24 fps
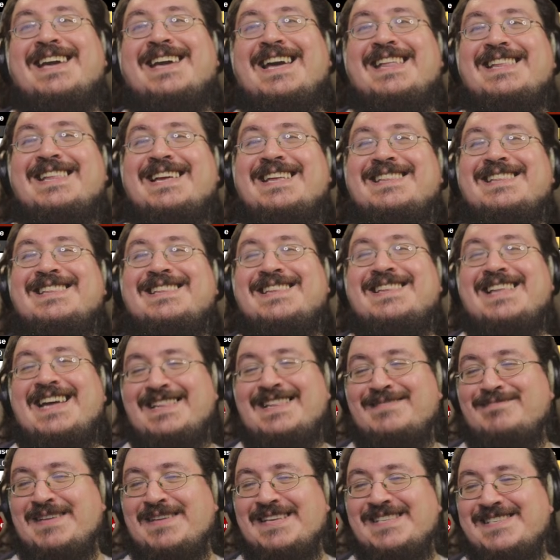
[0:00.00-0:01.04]
and then
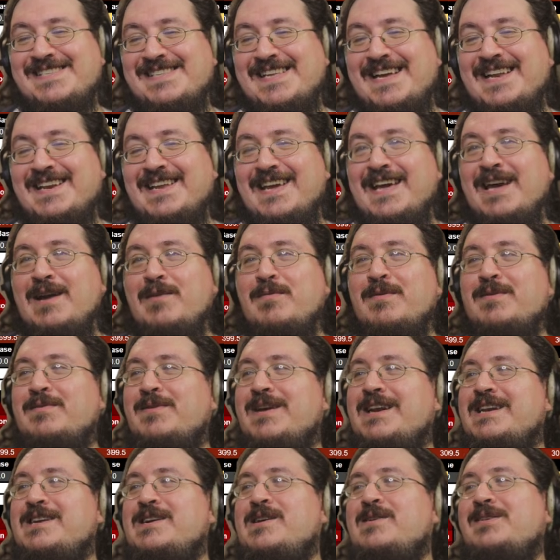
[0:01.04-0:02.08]
that means that we
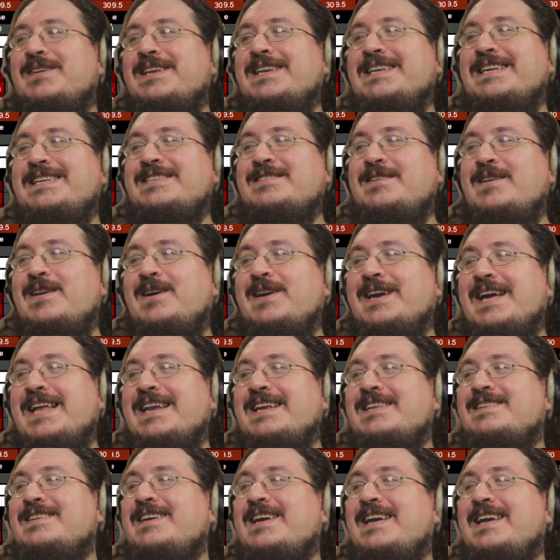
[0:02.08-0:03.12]
really only need to look at
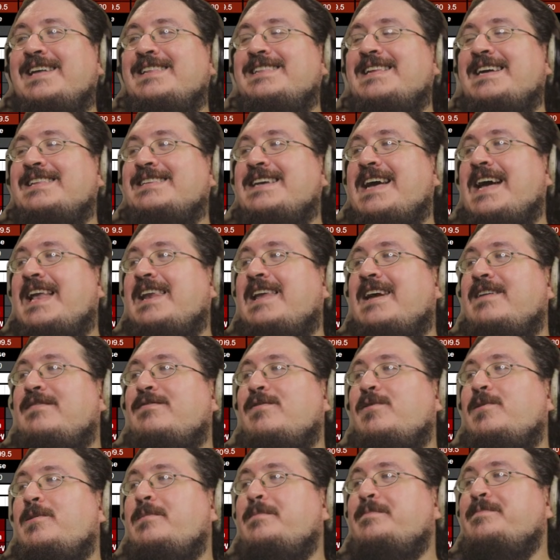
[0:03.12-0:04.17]
it in that ally
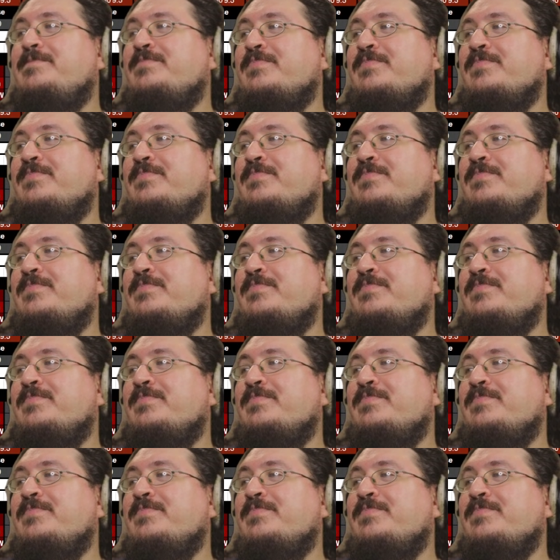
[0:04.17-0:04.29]
form.